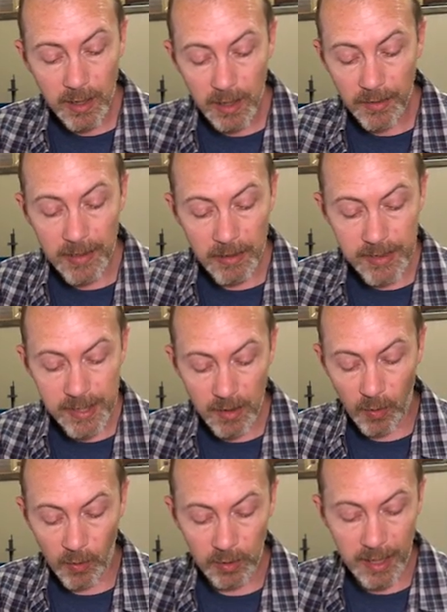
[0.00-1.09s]
there isn't a
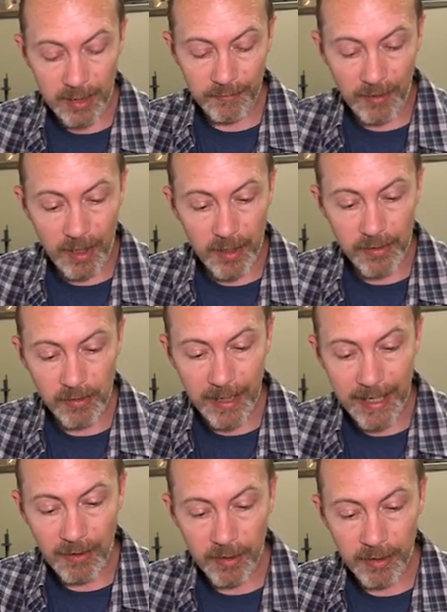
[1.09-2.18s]
whole lot of other
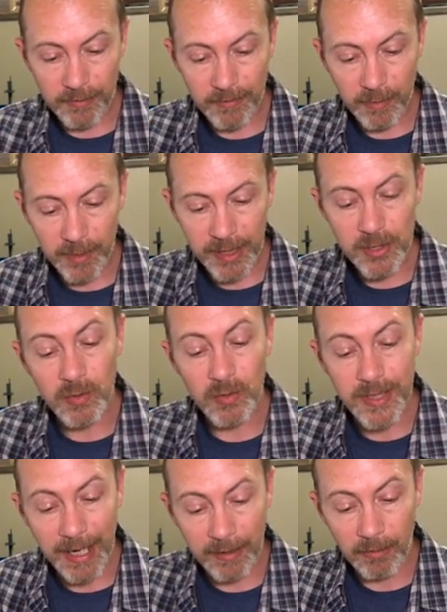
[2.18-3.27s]
area for me to
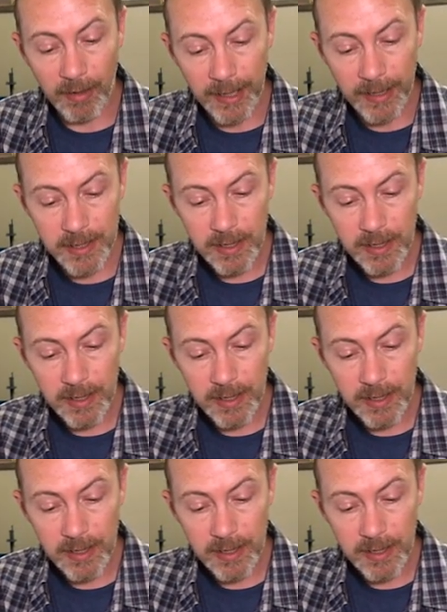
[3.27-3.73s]
decorate.